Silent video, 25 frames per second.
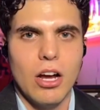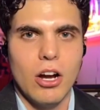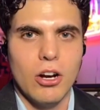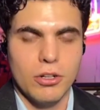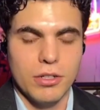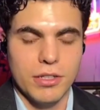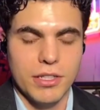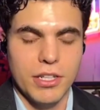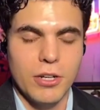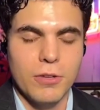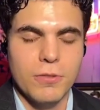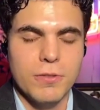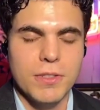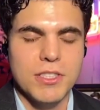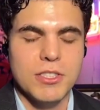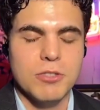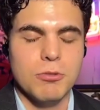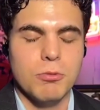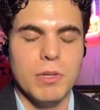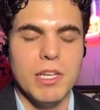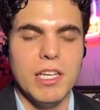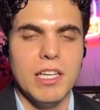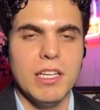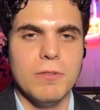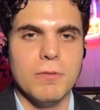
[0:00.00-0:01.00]
Earlier
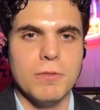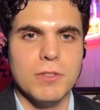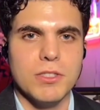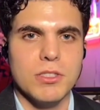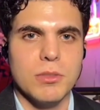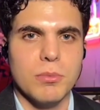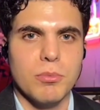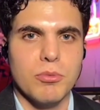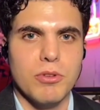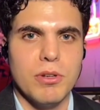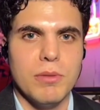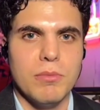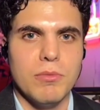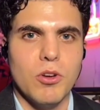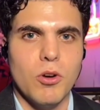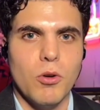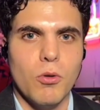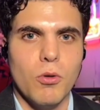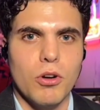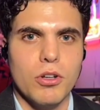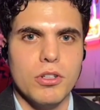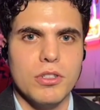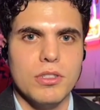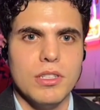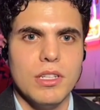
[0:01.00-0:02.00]
this week, the Supreme
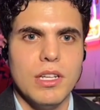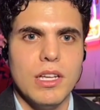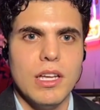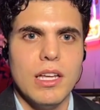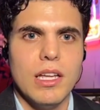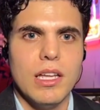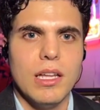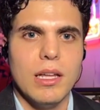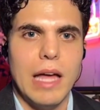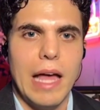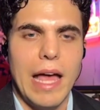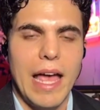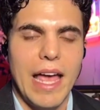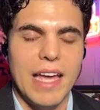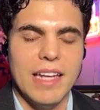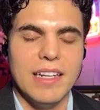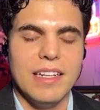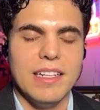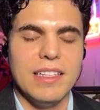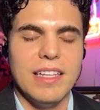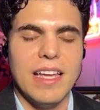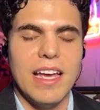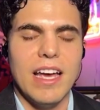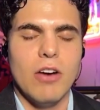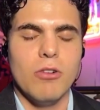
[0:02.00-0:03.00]
Court
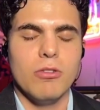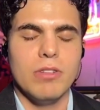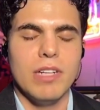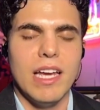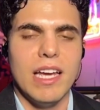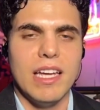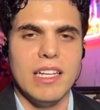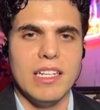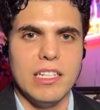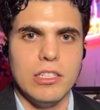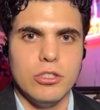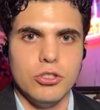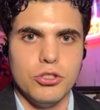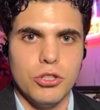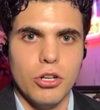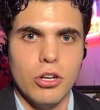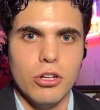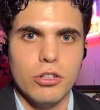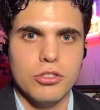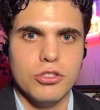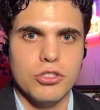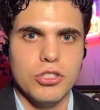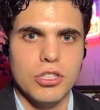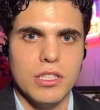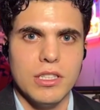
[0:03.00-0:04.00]
handed down an
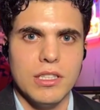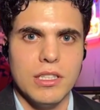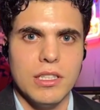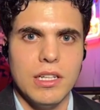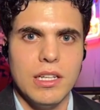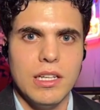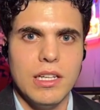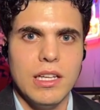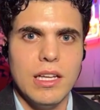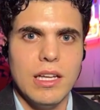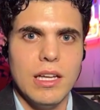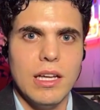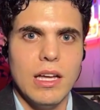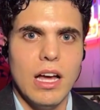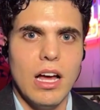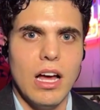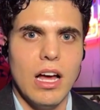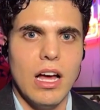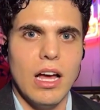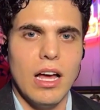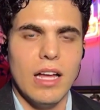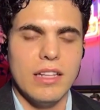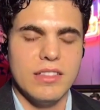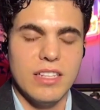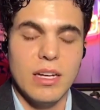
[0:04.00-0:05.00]
injunction,
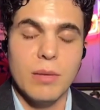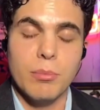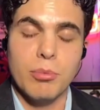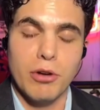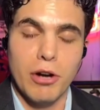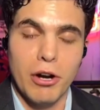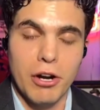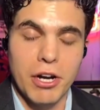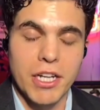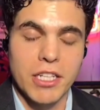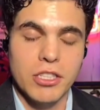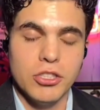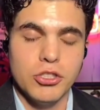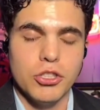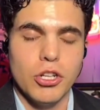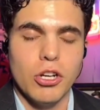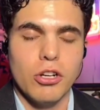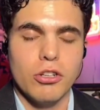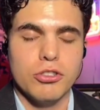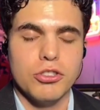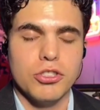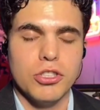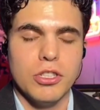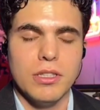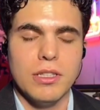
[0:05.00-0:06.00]
a temporary
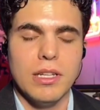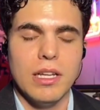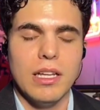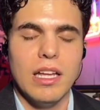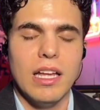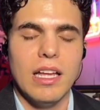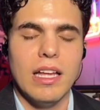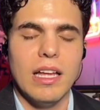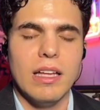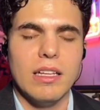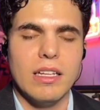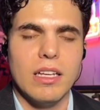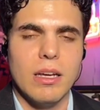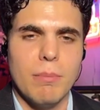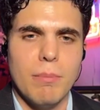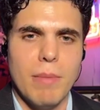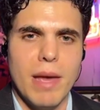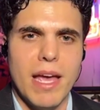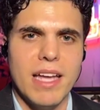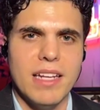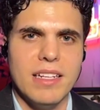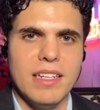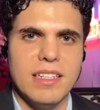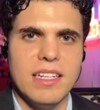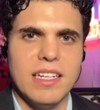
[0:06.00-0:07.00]
injunction,
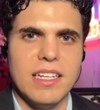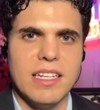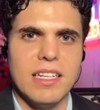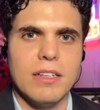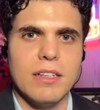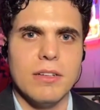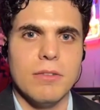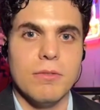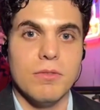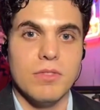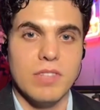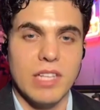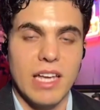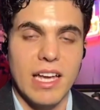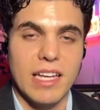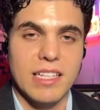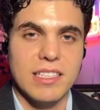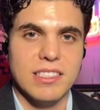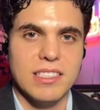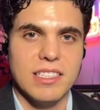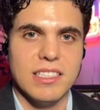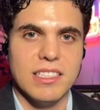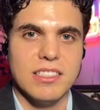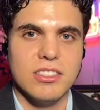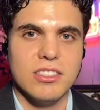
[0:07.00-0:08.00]
commanding
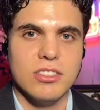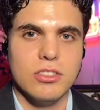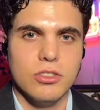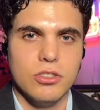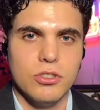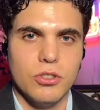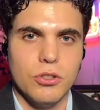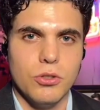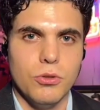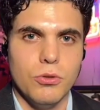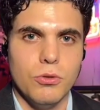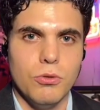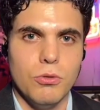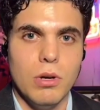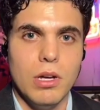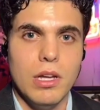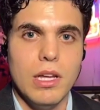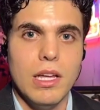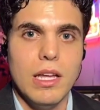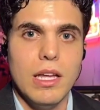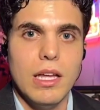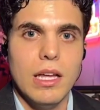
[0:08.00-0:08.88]
Texas to